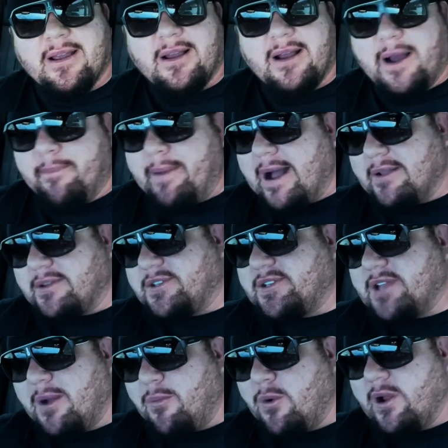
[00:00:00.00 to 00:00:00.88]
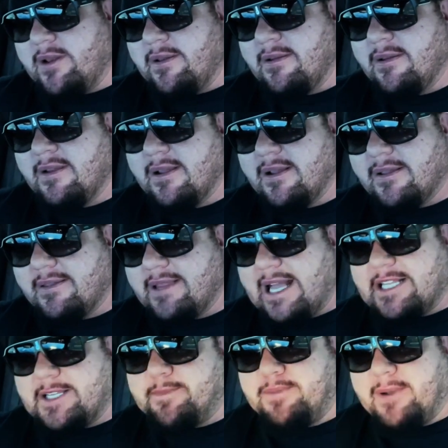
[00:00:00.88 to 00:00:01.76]
about someone
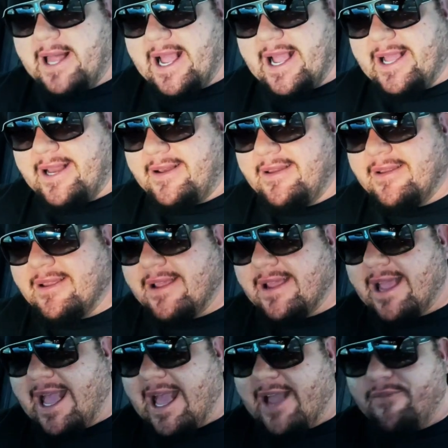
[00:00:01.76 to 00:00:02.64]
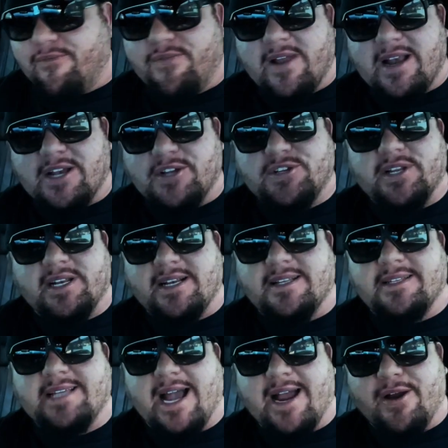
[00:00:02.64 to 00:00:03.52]
that's played and finished an
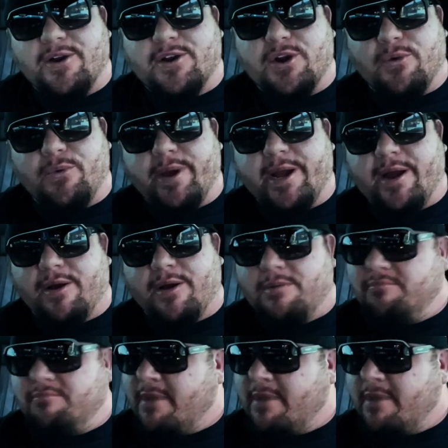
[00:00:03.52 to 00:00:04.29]
entire career,